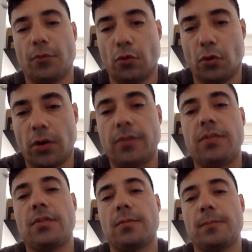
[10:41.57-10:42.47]
For
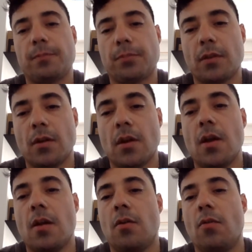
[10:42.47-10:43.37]
us.
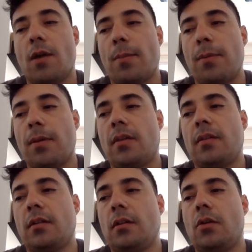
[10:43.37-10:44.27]
Why?
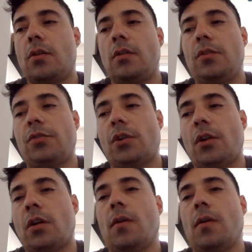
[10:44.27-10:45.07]
Because look, teacher,